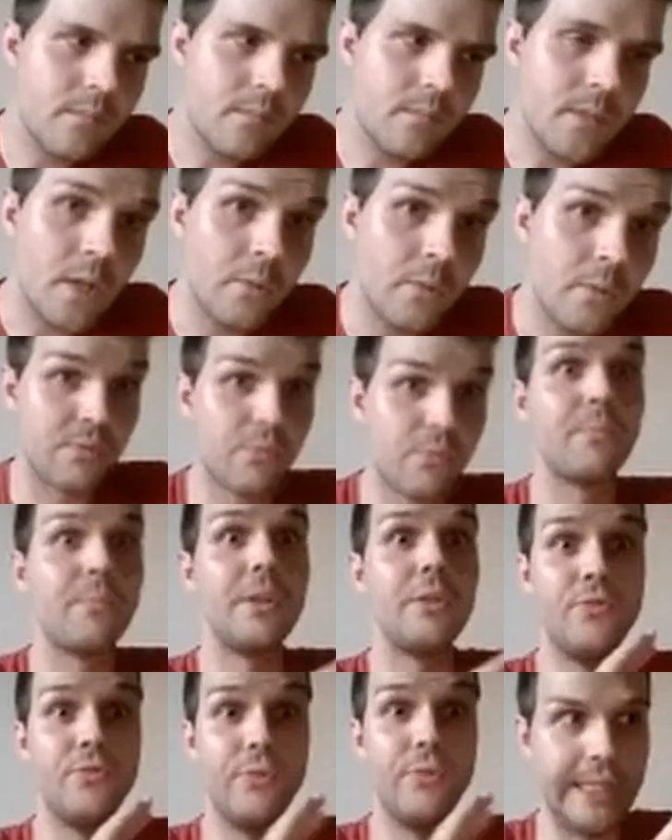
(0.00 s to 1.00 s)
which would be
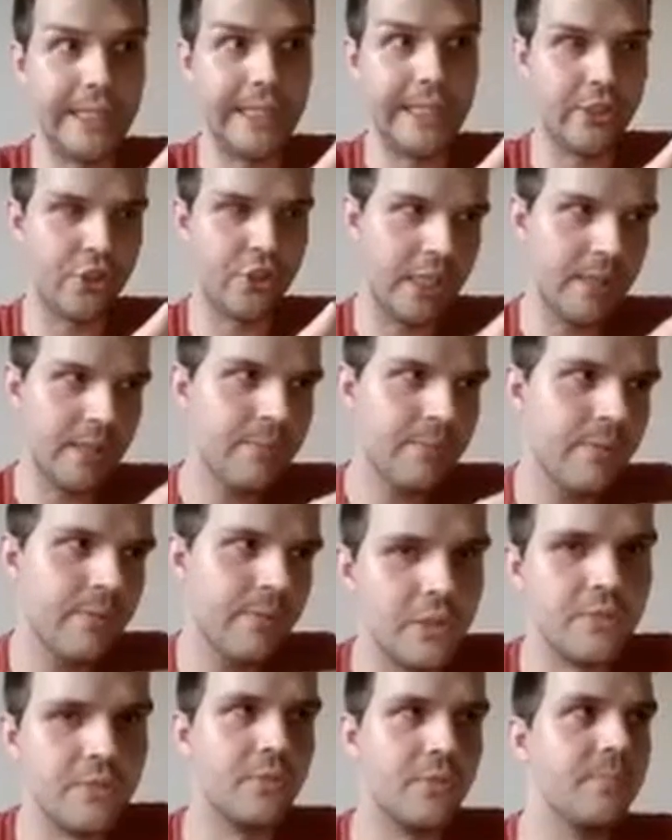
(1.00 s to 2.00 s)
really cheap,
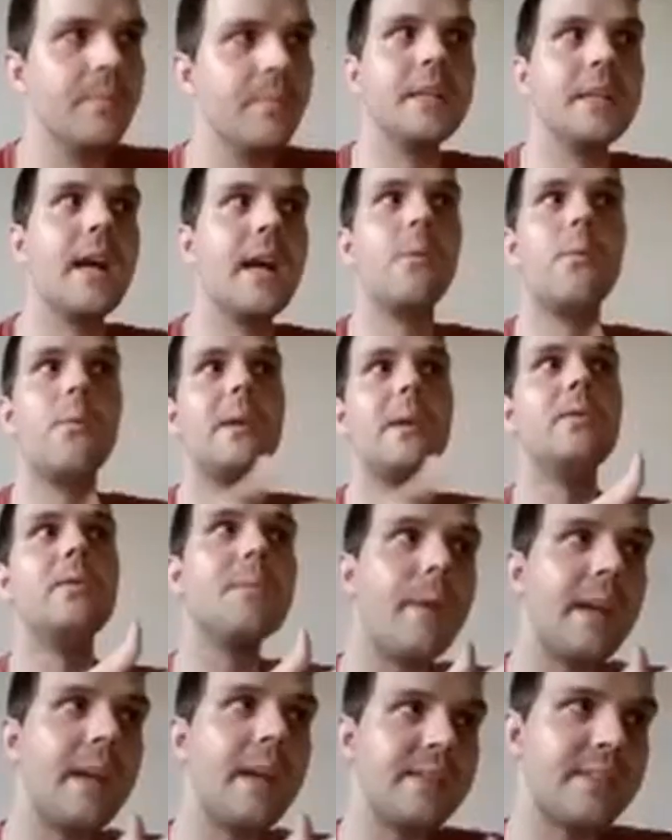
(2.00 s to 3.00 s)
which would mean that uh, we would
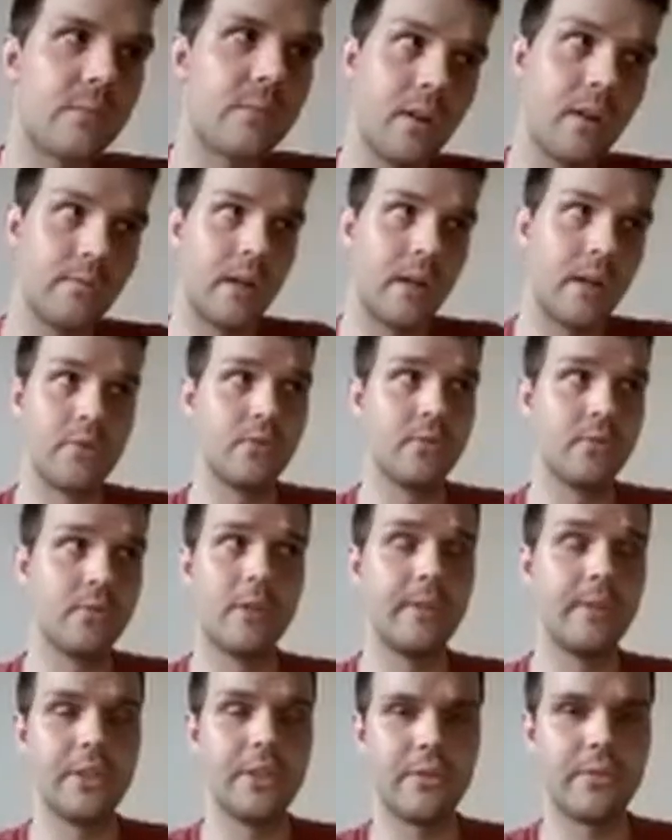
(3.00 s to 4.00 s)
pay somewhere around
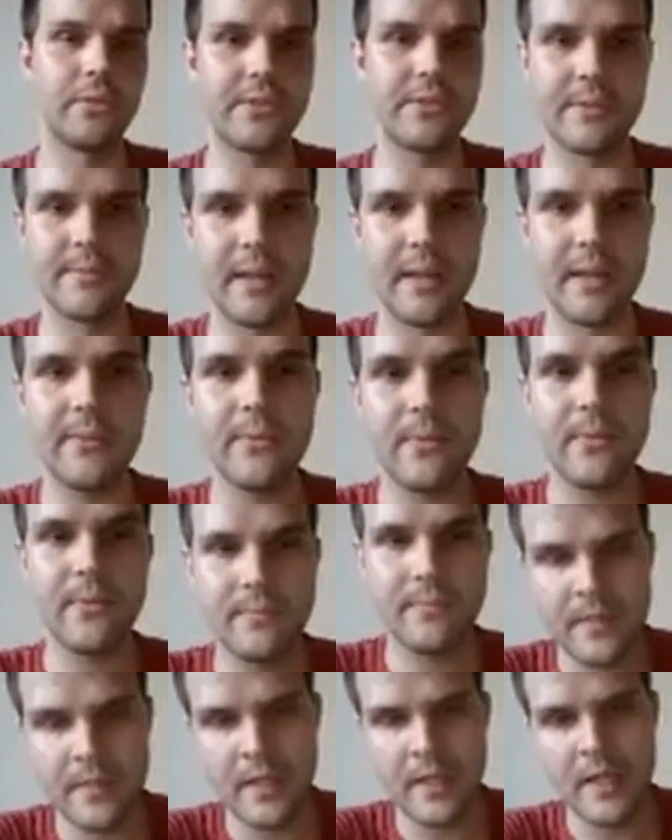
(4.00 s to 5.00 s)
200 euros a month.
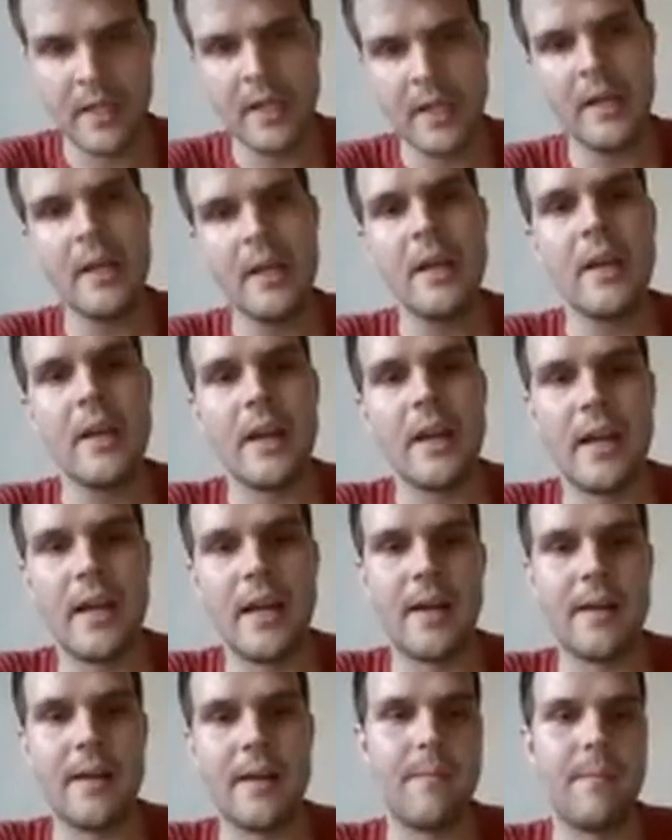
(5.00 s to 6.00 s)

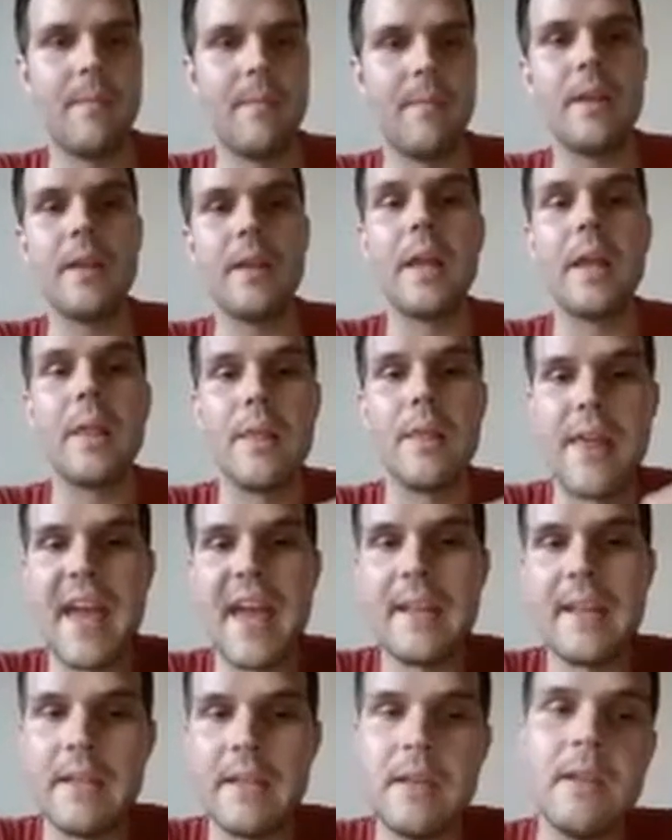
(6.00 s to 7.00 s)
Um,
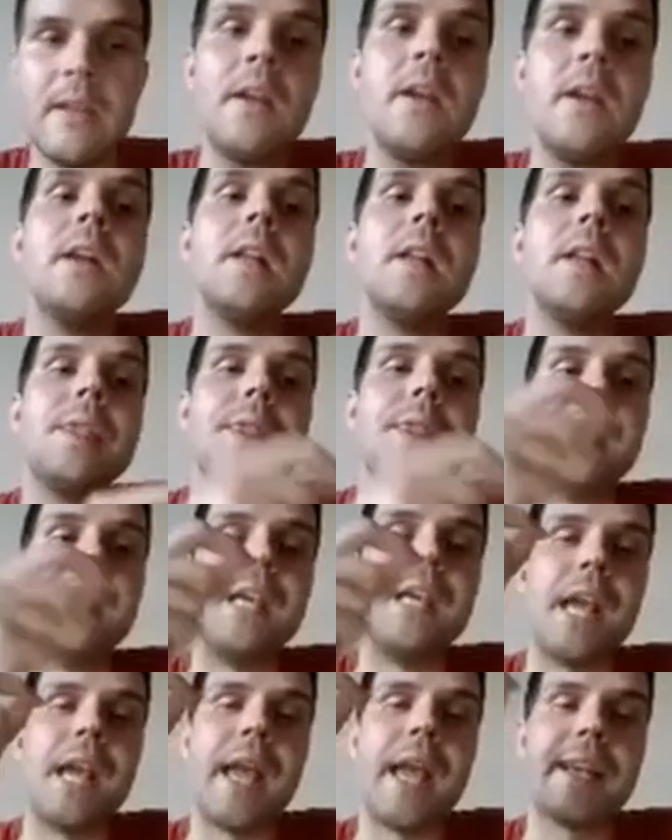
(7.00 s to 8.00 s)
then
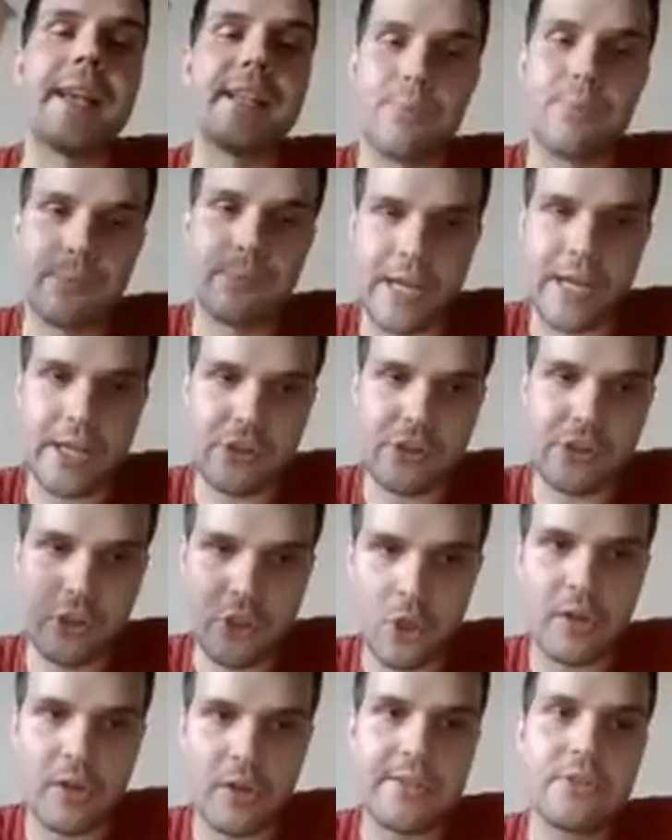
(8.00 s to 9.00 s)
the expropriation
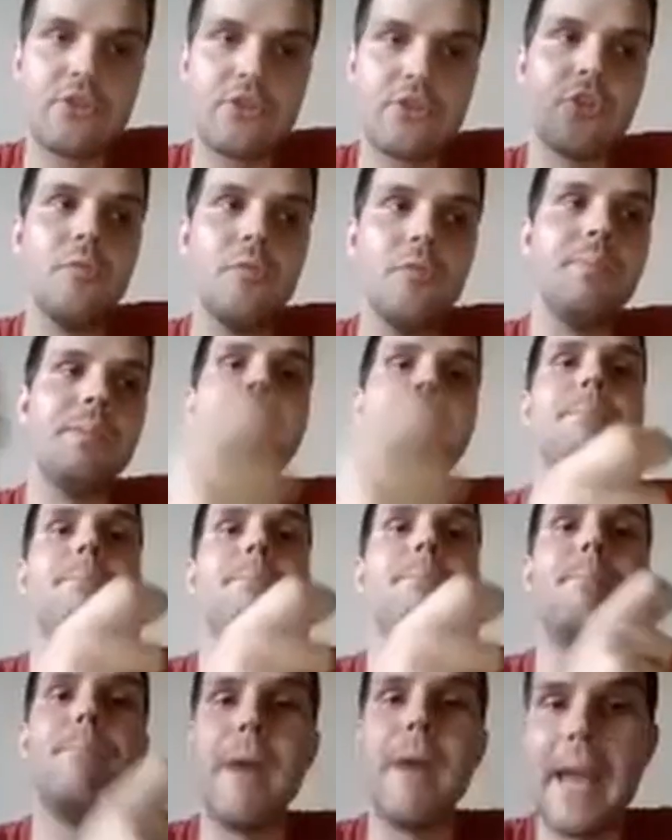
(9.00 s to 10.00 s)
cost should be
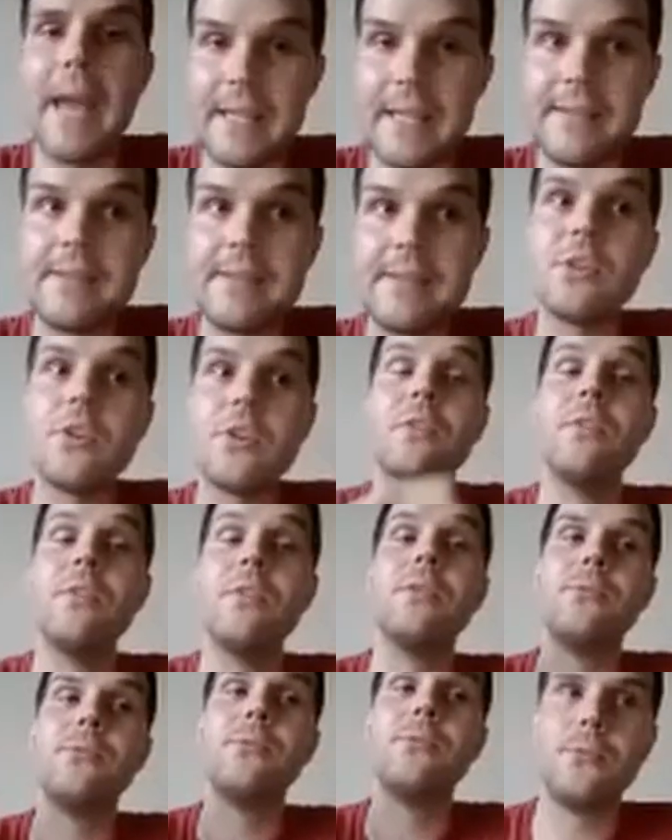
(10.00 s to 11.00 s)
based on the
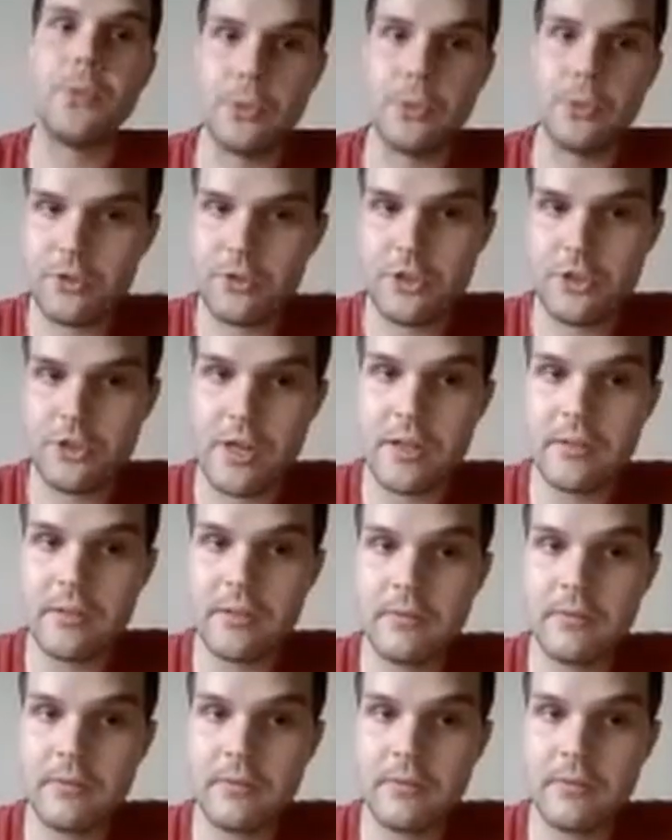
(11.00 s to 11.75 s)
future